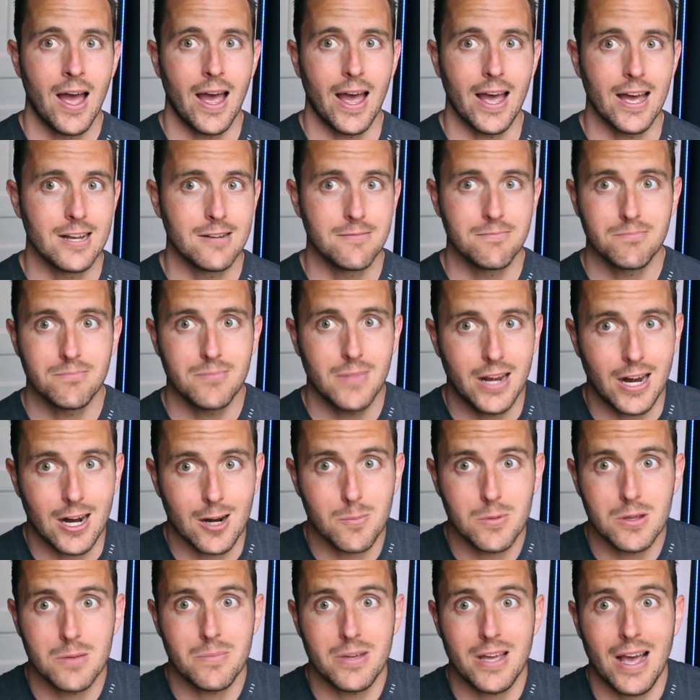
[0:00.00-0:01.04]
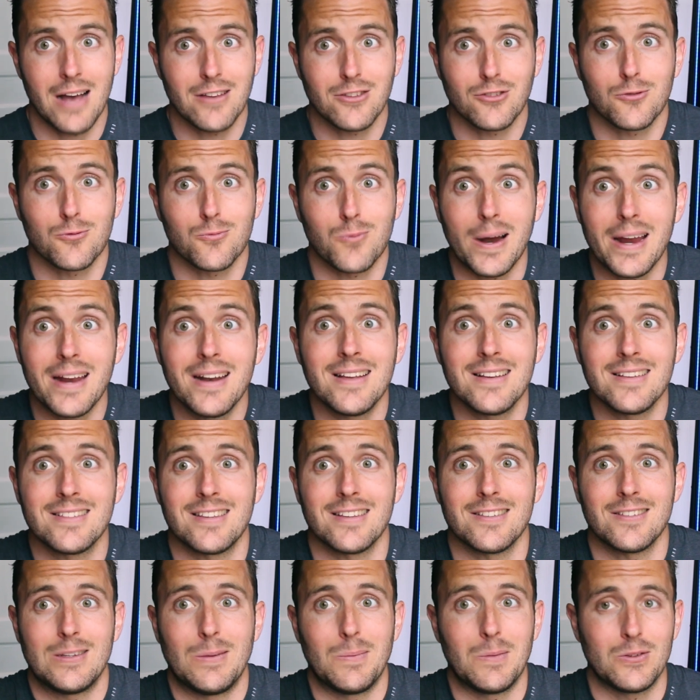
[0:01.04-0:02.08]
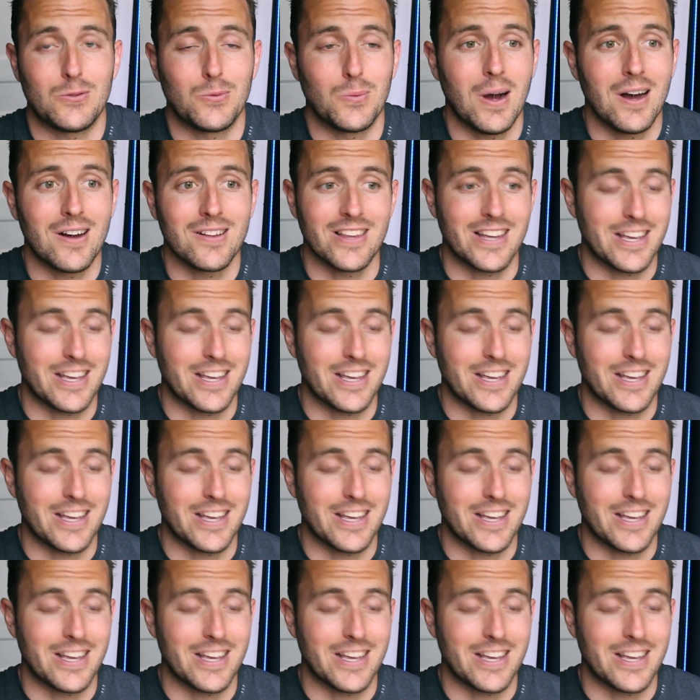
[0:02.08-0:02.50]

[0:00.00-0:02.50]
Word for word: and Airbnb has a rating system as well.